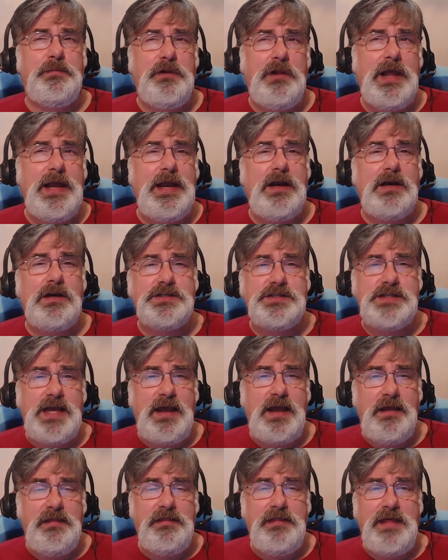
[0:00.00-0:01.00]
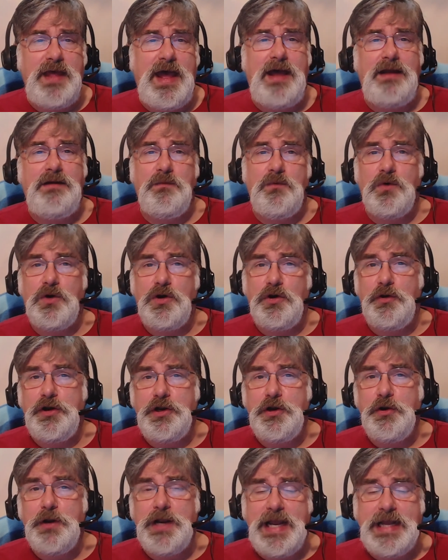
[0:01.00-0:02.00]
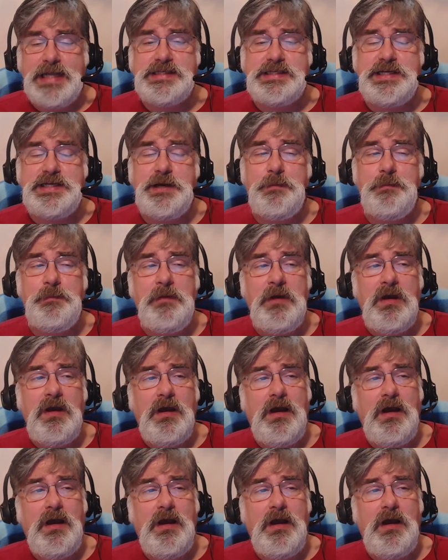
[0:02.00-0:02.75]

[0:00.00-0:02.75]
players that were going to go against him.